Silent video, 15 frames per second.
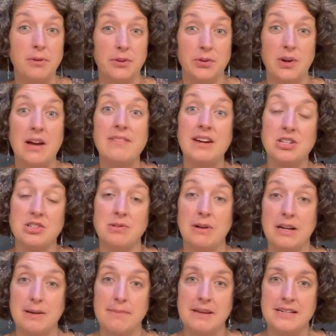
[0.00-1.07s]
So I've actually
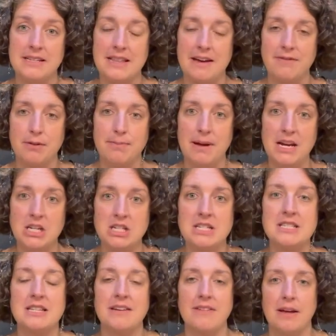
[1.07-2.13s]
recommended that for
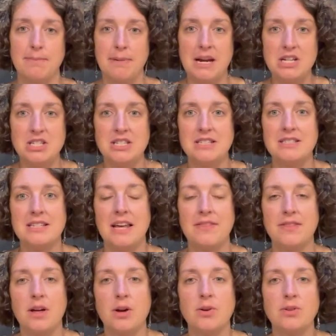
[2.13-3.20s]
patients. I've had patients get
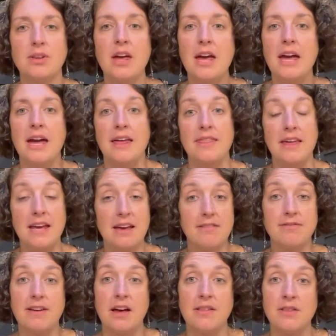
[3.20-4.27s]
those, and they have
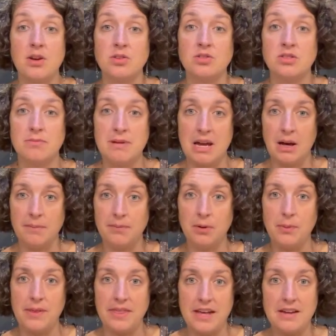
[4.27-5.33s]
found those to be helpful
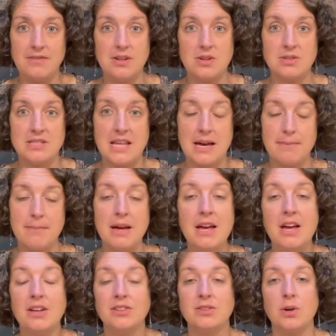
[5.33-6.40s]
when they've used them.
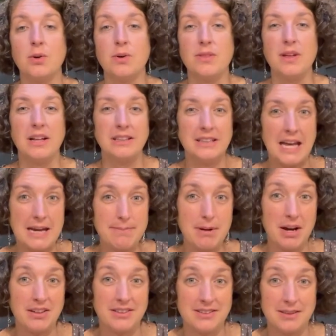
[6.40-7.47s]
So a light
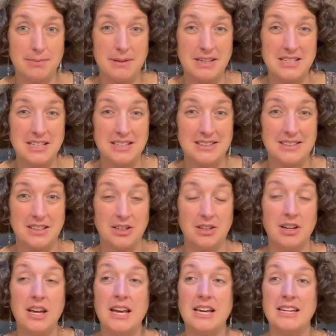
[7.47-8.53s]
box is something to consider.